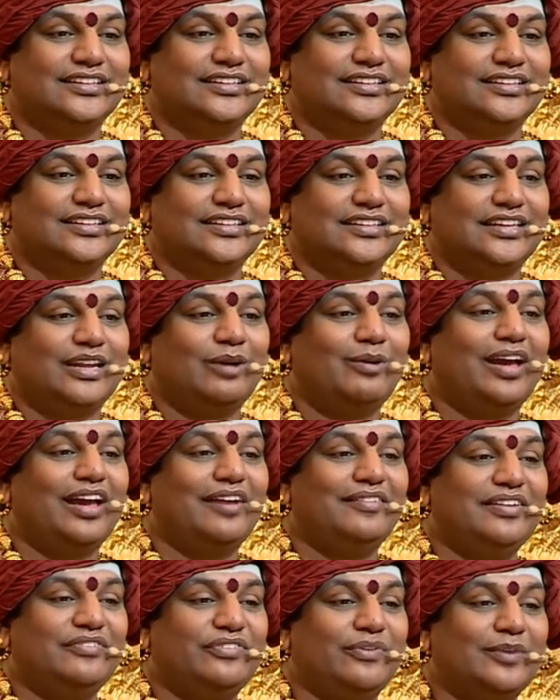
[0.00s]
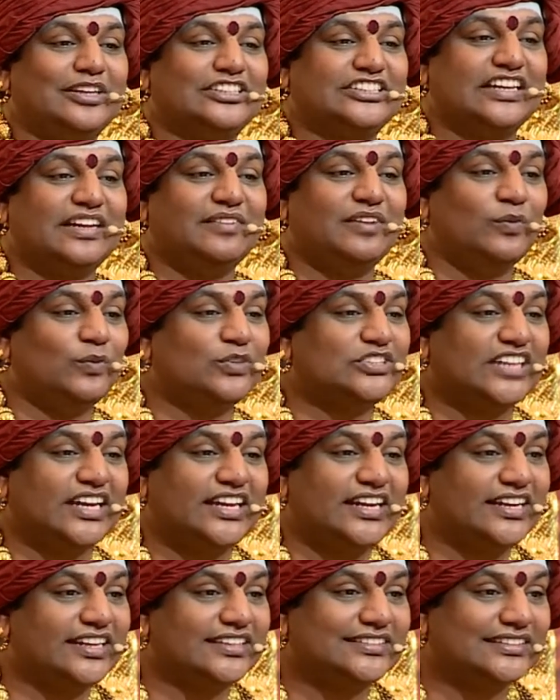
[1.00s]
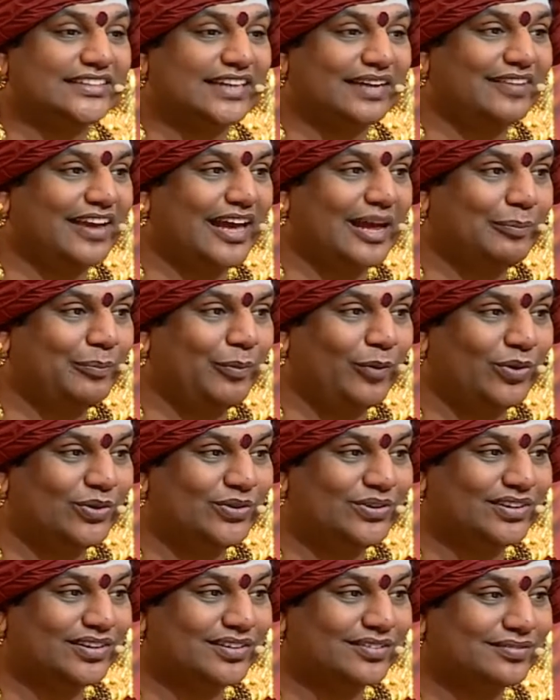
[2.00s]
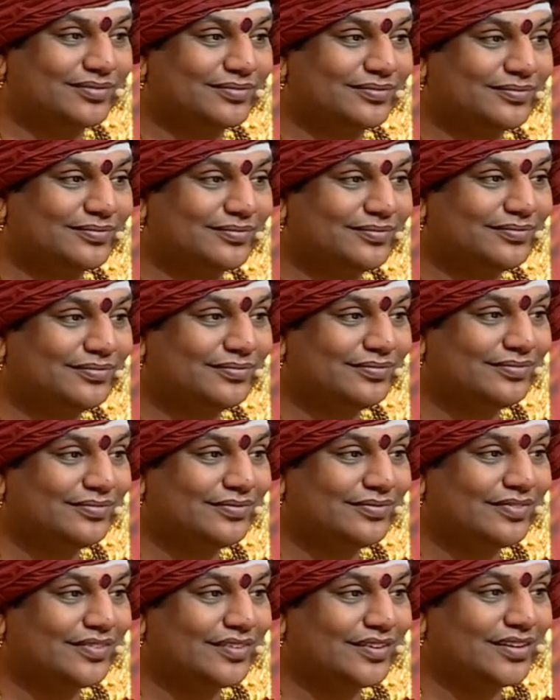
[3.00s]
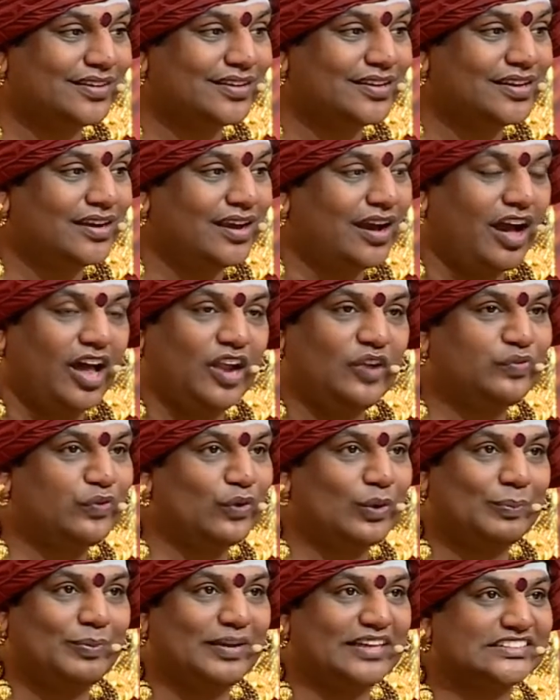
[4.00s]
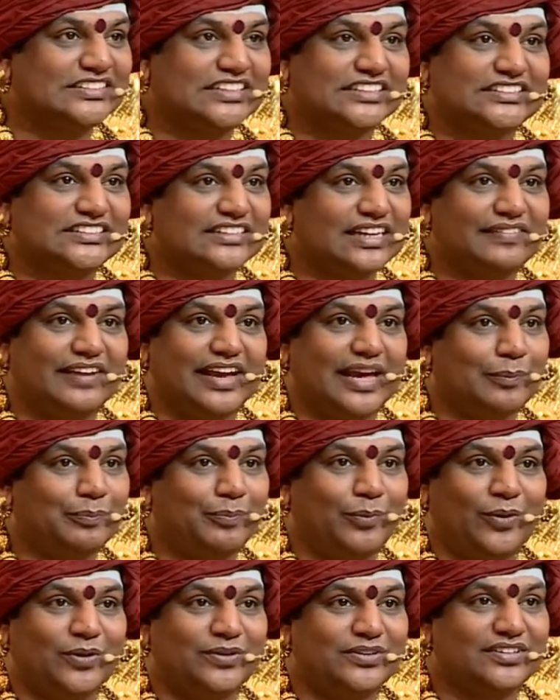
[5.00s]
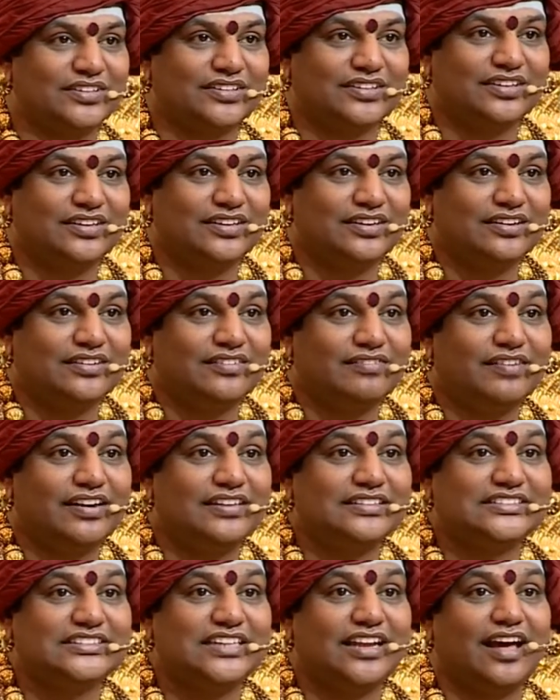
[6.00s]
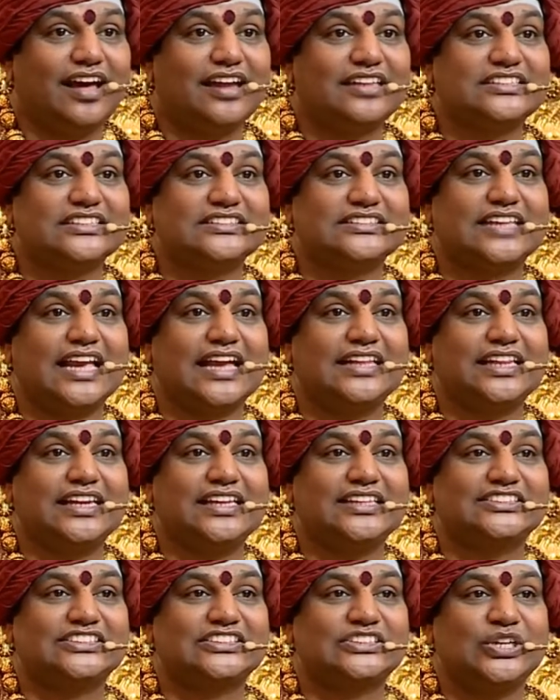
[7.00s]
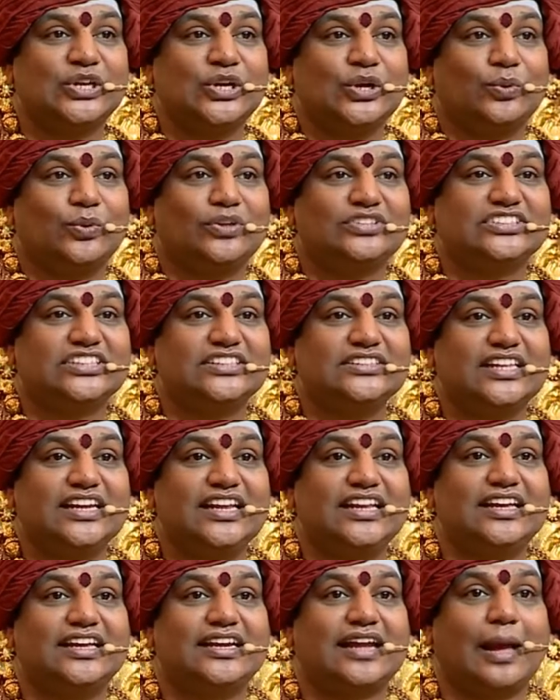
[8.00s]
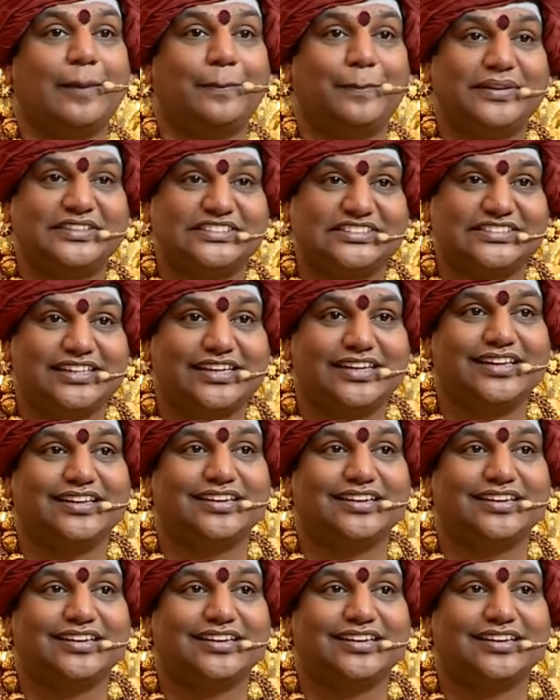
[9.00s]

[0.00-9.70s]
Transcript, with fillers: Now I have information, even Ujjaini doesn't have airport. All four places doesn't have airport. World's largest gatherings once in three years happens there.